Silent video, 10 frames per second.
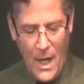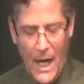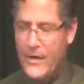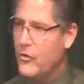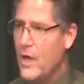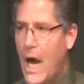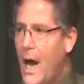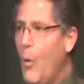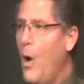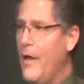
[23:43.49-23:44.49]
I do
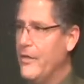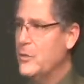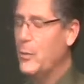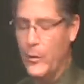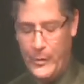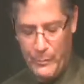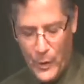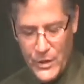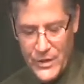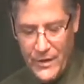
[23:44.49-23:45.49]
not want this per-
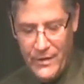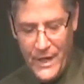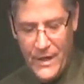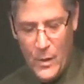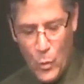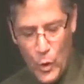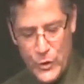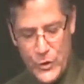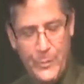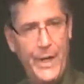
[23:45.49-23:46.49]
person to think that
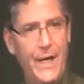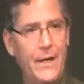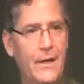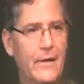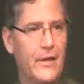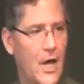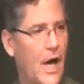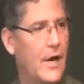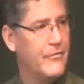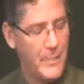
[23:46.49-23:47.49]
worshiping the
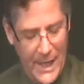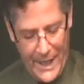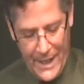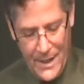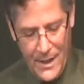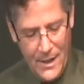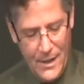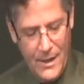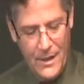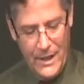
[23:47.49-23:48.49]
God of money
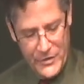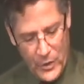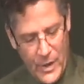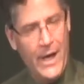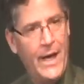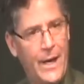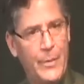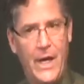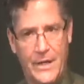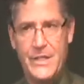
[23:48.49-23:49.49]
is okay
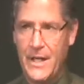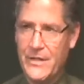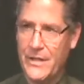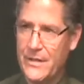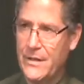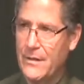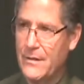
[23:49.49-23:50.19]
because it isn't.